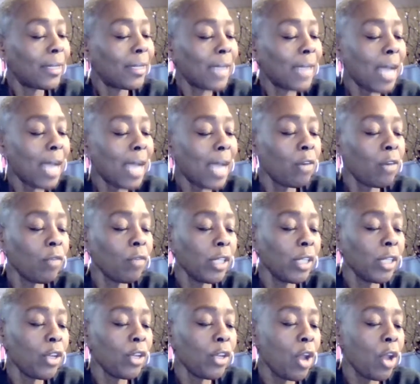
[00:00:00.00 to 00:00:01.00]
I don't really
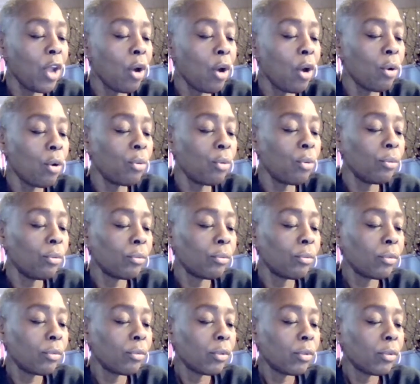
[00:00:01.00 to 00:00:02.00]
know.
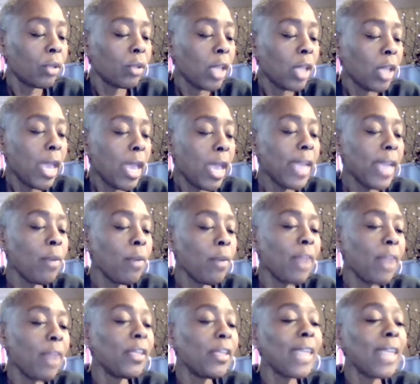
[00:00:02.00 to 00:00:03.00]
Anyway,
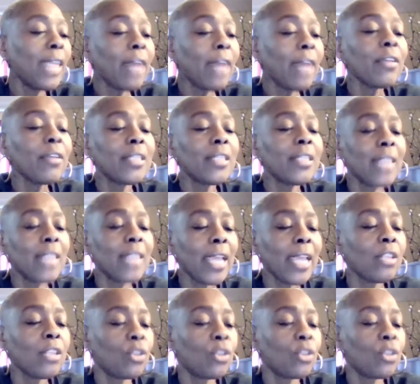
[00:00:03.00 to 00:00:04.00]
the letter is saying
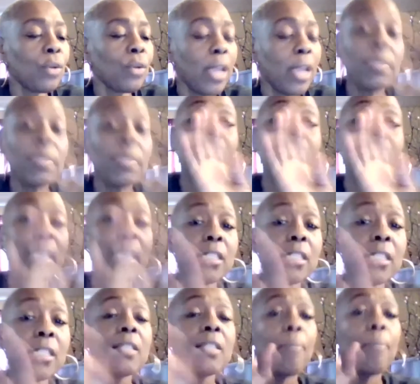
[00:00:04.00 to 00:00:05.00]
to him, now, this
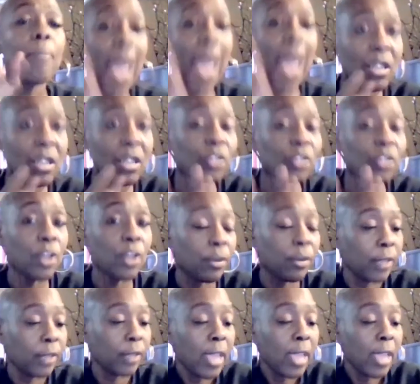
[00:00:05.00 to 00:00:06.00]
is a pastor
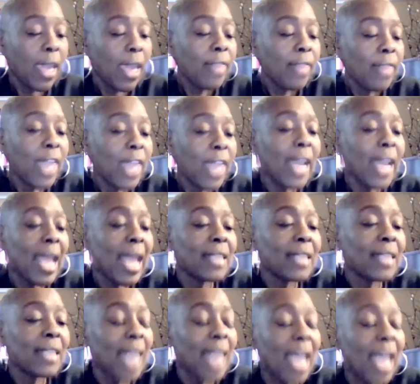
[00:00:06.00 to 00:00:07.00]
that has
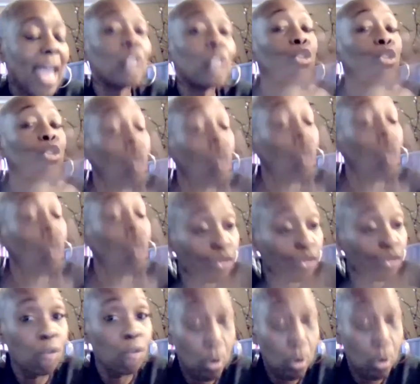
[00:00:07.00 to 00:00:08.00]
had 2
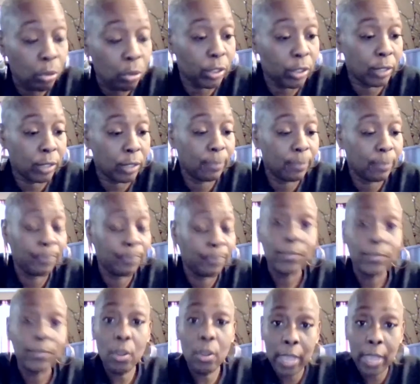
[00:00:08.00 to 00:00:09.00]
strokes.
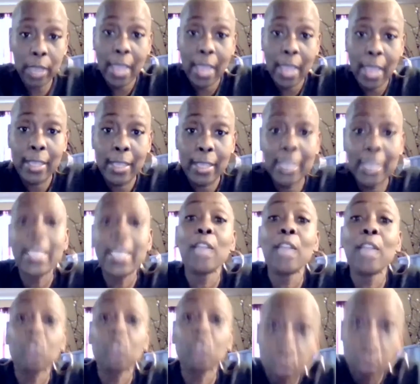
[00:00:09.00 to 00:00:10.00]
Okay. He's had
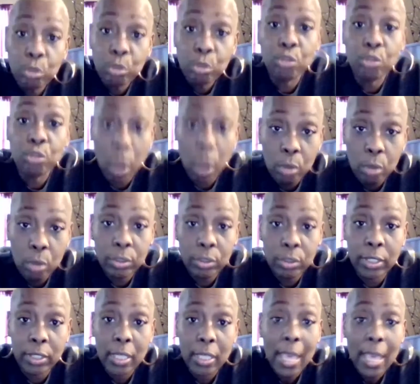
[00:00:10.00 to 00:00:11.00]
2 strokes
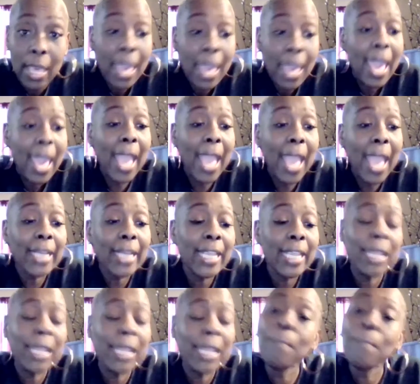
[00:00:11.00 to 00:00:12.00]
and he
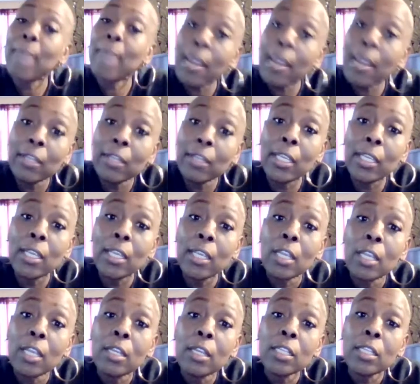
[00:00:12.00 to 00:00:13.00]
can barely
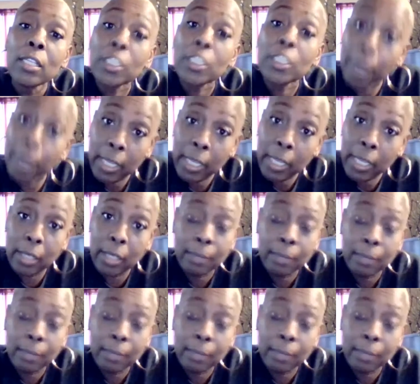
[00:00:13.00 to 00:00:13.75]
speak.